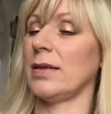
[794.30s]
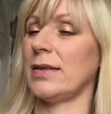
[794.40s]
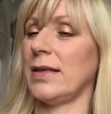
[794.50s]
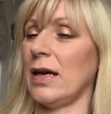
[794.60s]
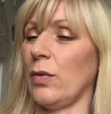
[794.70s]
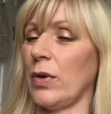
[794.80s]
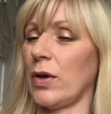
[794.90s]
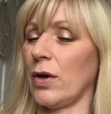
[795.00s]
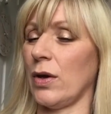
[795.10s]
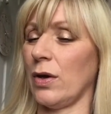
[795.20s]
see how we
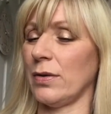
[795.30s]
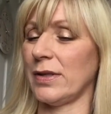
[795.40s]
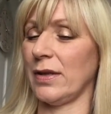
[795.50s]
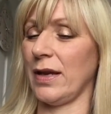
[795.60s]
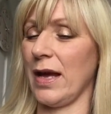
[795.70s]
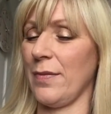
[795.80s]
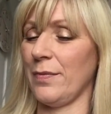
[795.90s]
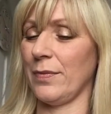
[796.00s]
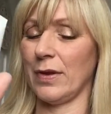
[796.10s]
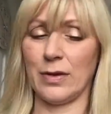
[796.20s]
go. So yeah.
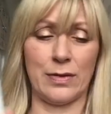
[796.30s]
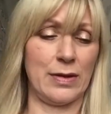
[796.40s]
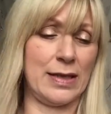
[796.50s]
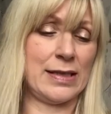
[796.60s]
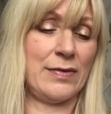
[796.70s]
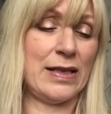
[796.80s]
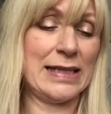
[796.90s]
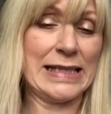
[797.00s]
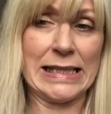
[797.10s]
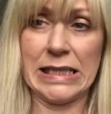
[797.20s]
Let's have a
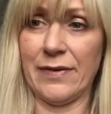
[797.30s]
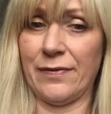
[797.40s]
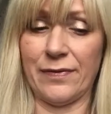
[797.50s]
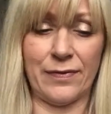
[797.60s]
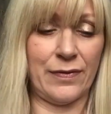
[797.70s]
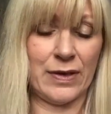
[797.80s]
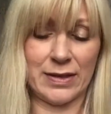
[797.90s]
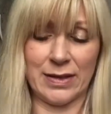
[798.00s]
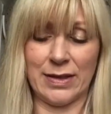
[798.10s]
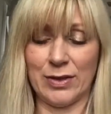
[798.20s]
little sniff.
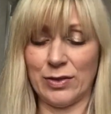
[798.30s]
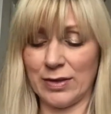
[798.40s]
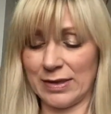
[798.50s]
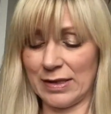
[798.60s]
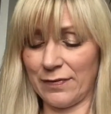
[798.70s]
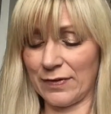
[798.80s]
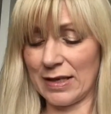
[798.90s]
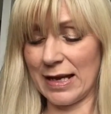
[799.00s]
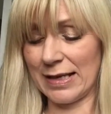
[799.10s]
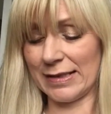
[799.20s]
Do the sniff
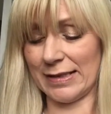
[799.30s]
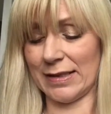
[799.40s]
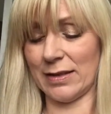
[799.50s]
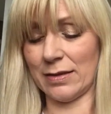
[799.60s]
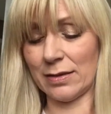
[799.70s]
test.